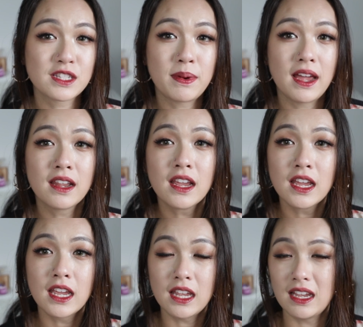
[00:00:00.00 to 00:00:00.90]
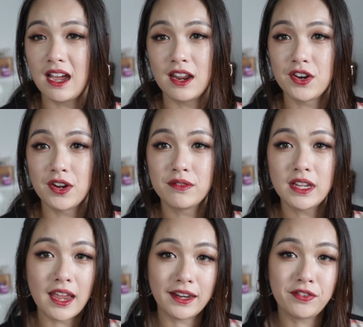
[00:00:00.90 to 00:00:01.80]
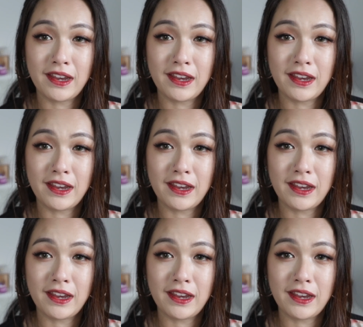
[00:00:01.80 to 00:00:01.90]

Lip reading: But I don't know, I